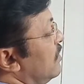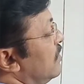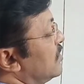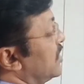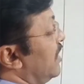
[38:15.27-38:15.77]

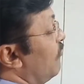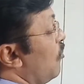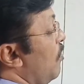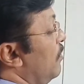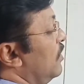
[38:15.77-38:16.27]
in the chain
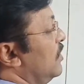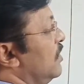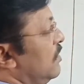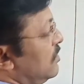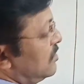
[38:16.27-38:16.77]
form.
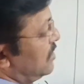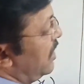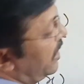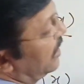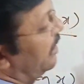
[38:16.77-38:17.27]
It's
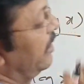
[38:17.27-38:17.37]
directly